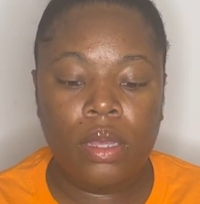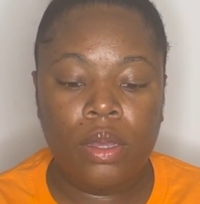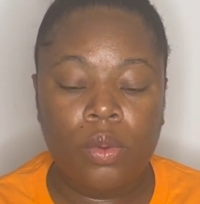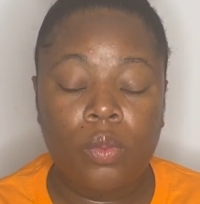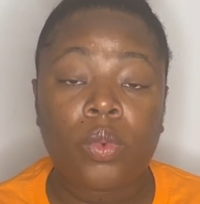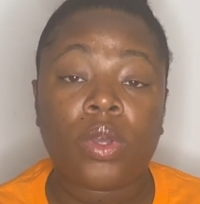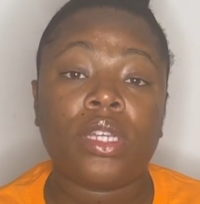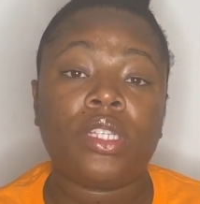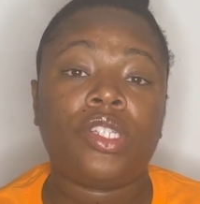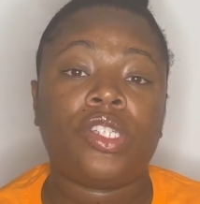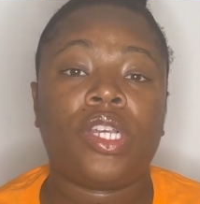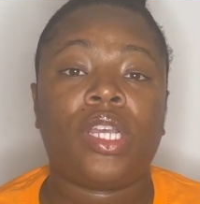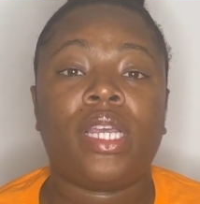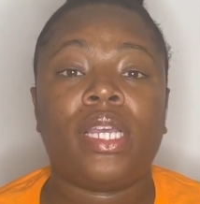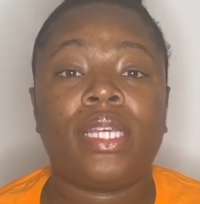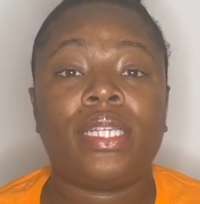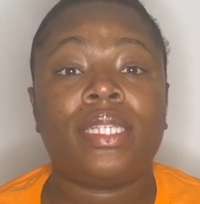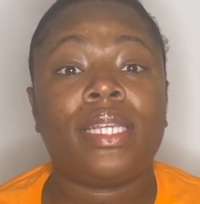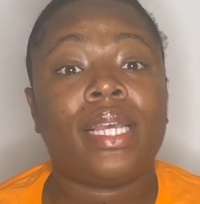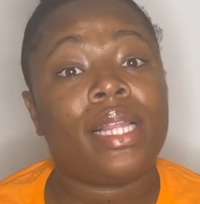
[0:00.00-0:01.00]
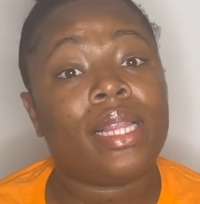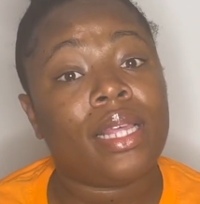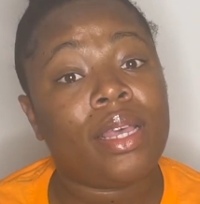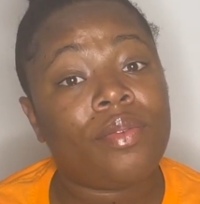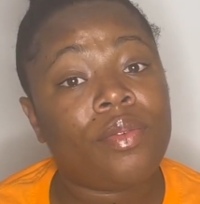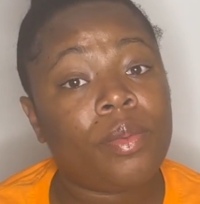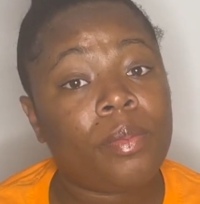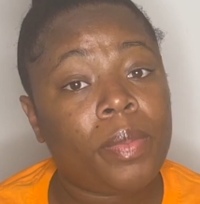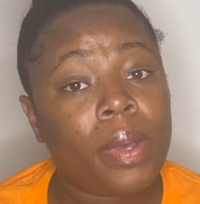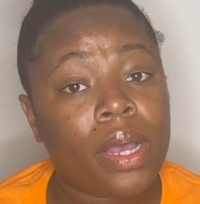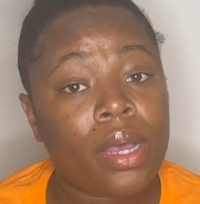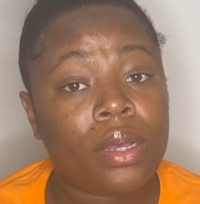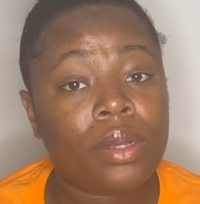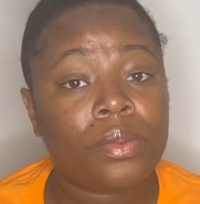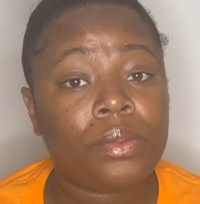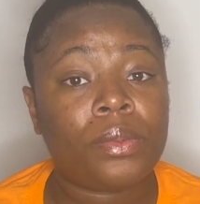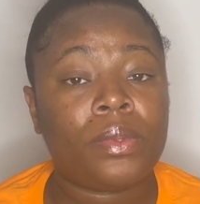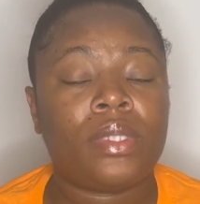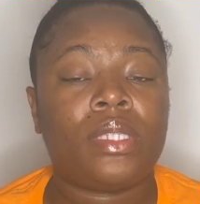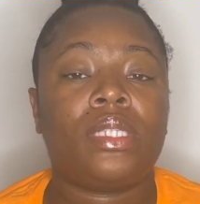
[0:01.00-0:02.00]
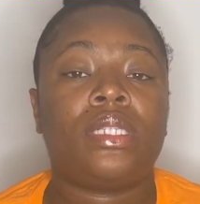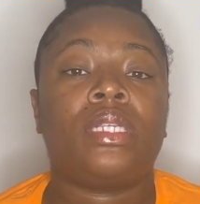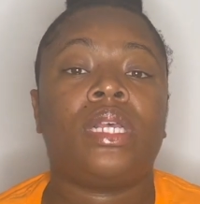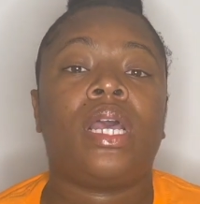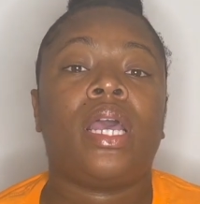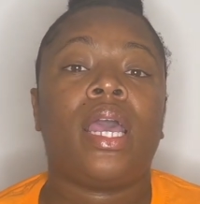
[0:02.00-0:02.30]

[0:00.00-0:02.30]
which is 11 pounds,